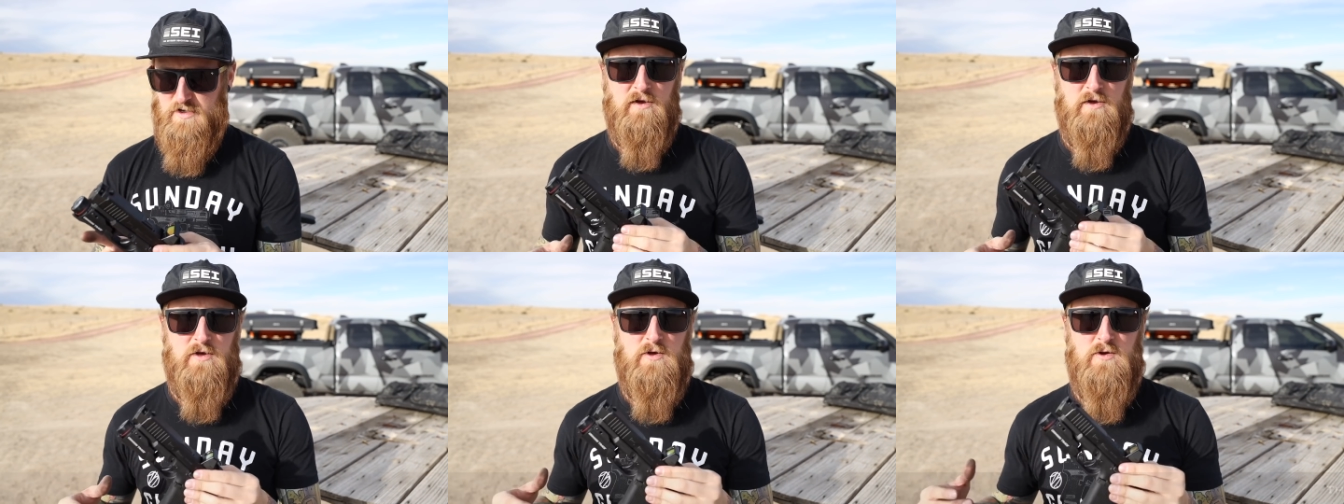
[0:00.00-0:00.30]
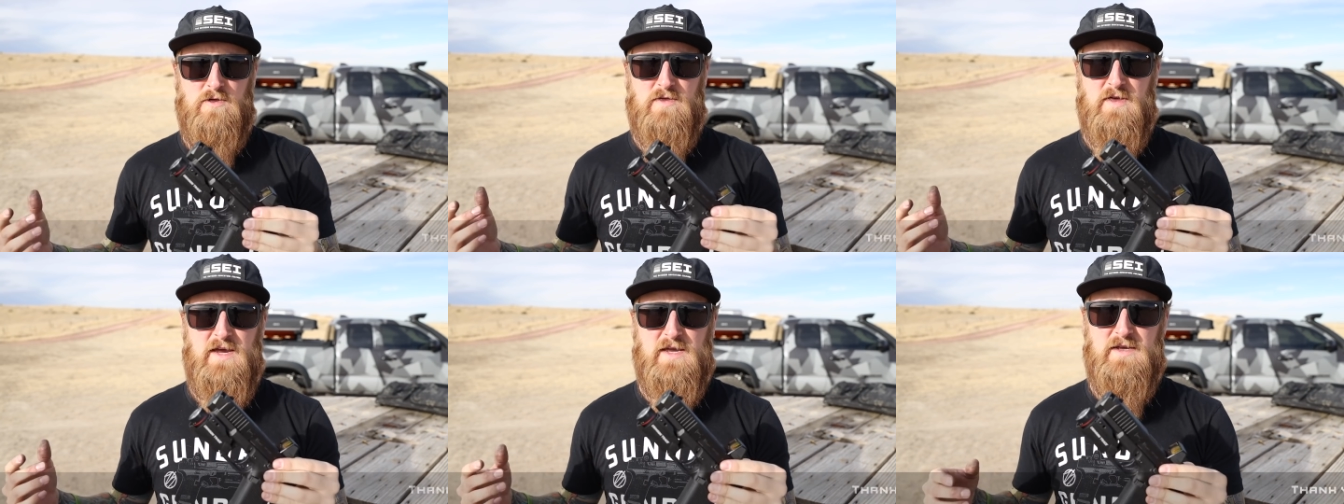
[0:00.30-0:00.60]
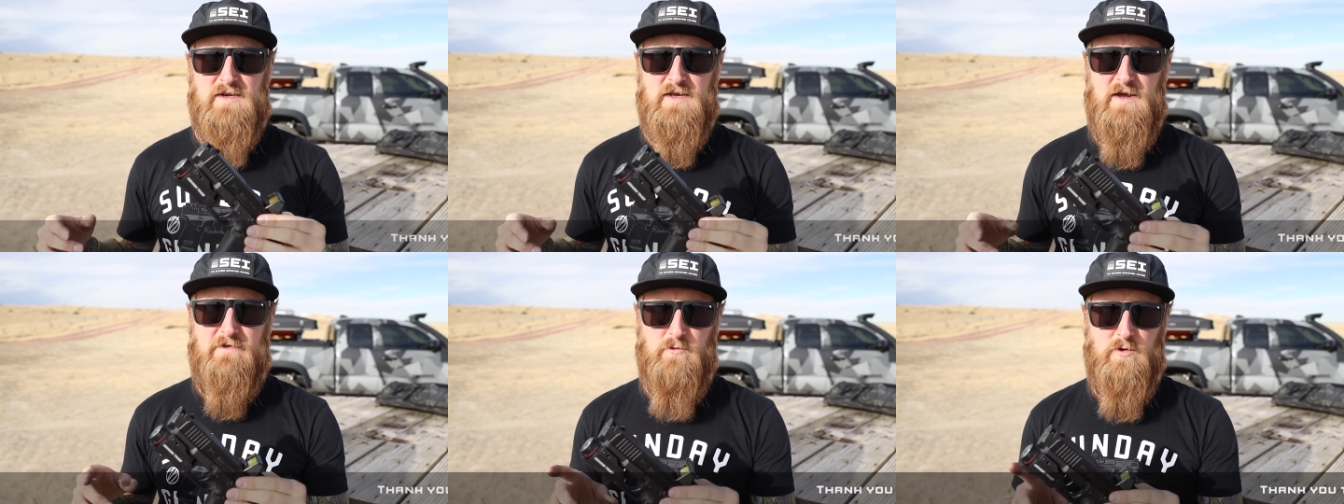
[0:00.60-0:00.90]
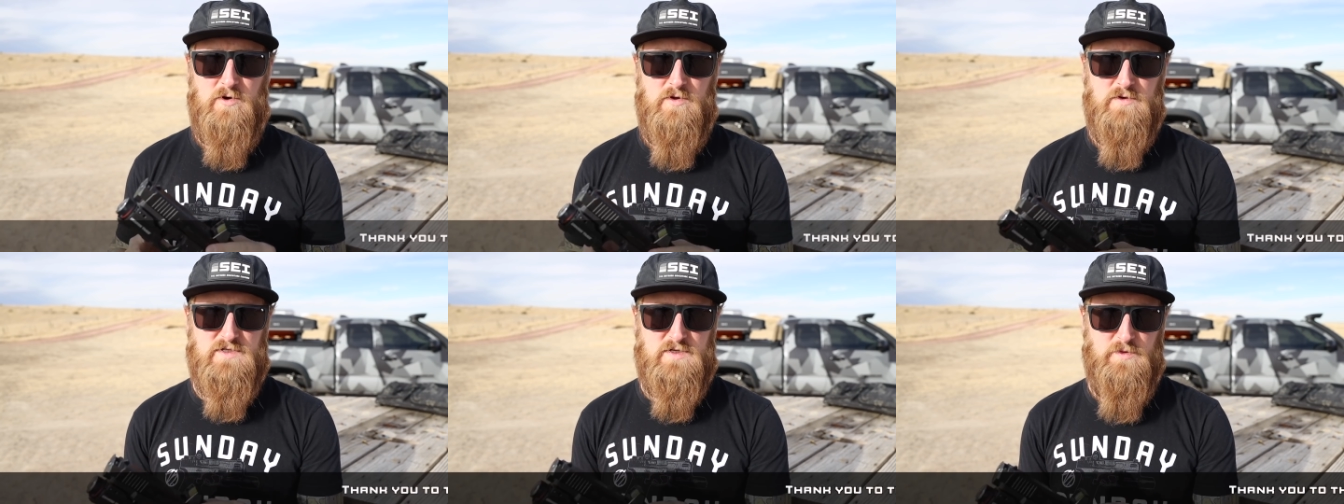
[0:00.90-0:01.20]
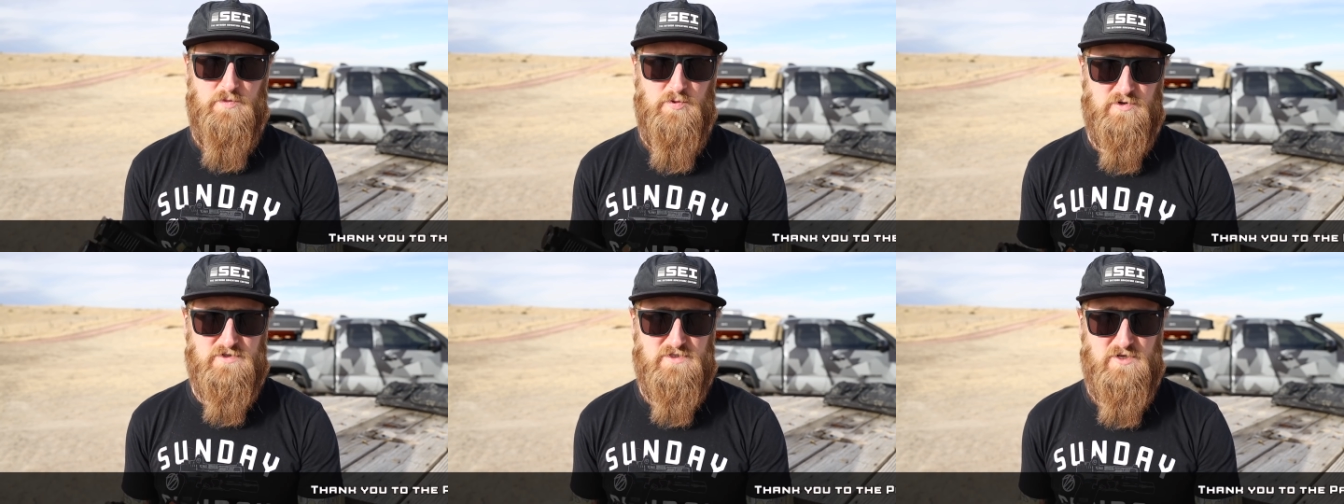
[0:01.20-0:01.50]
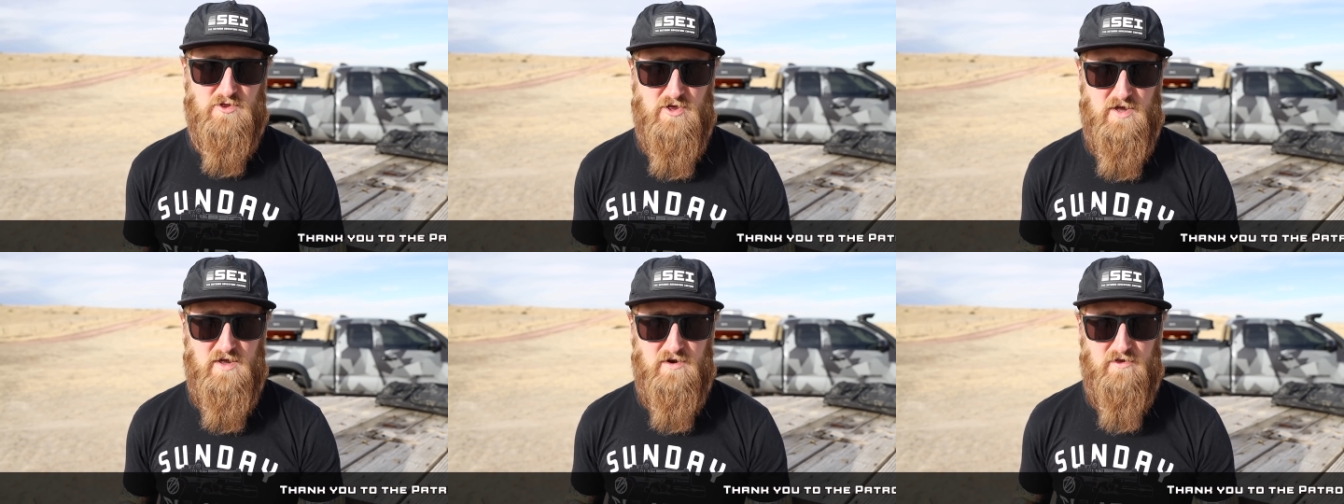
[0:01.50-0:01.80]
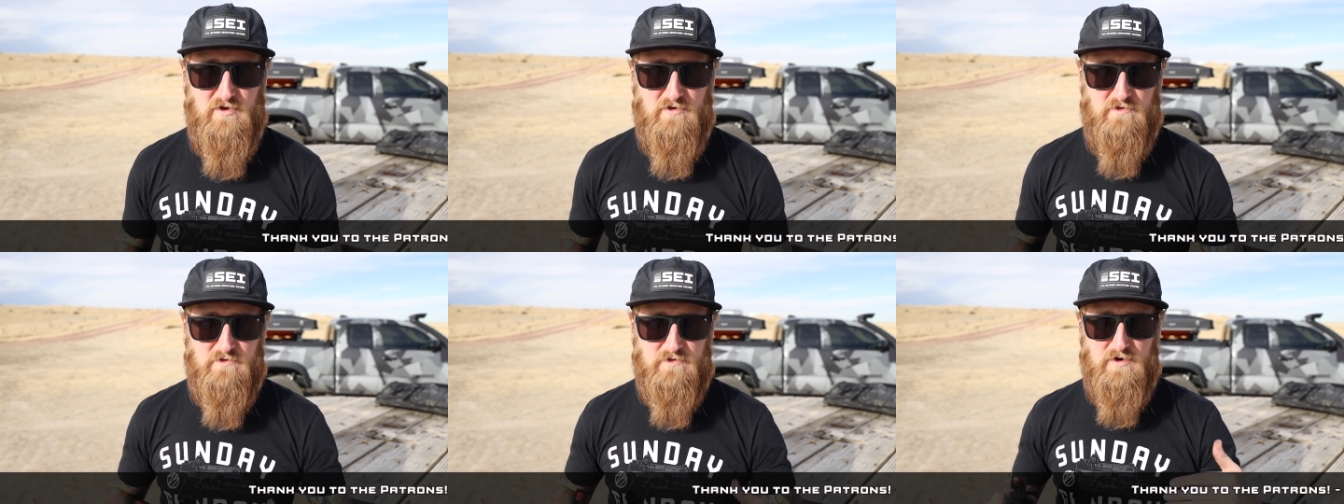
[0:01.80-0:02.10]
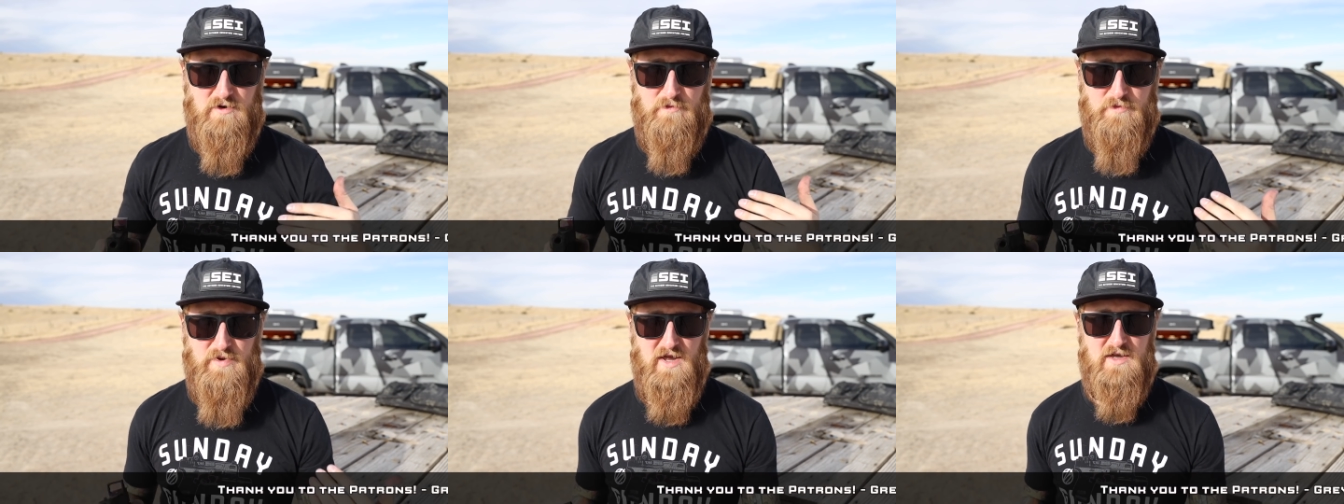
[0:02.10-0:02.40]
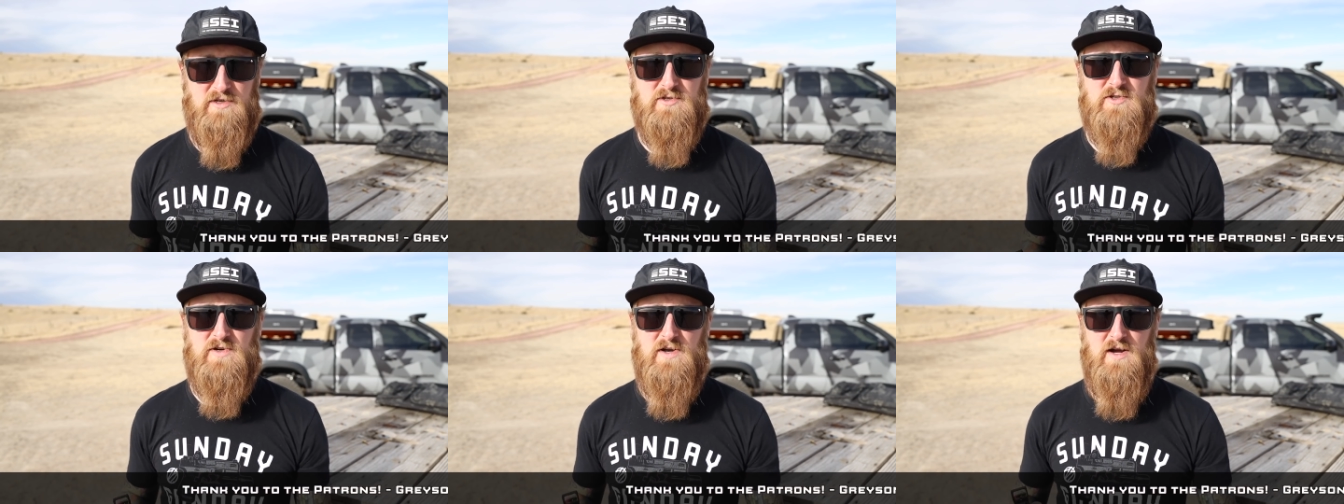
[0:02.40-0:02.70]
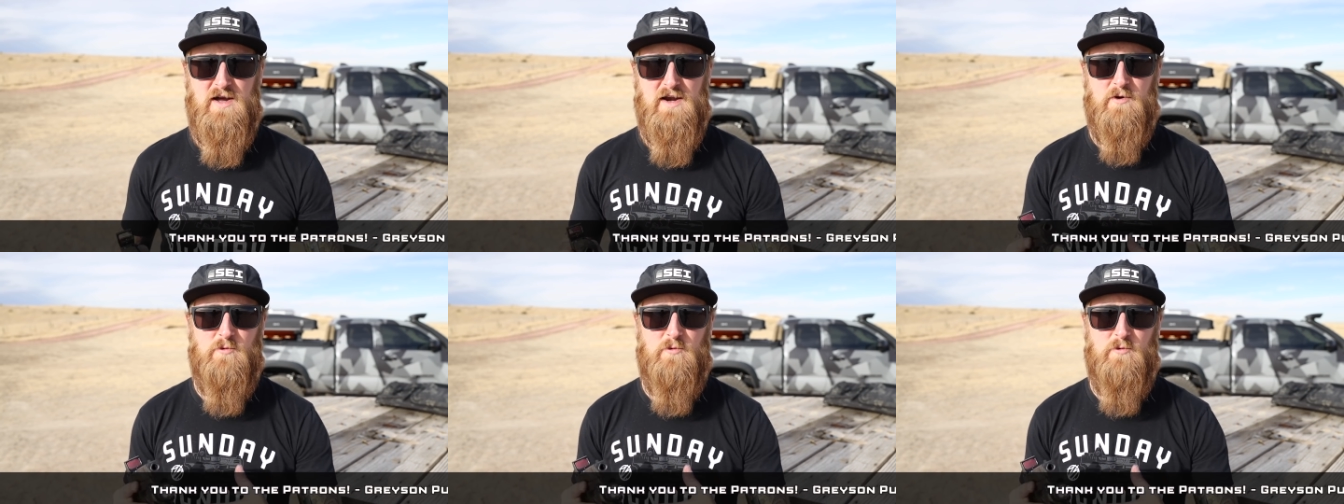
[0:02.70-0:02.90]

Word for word: Huge thank you to everyone who supports the channel over on Patreon.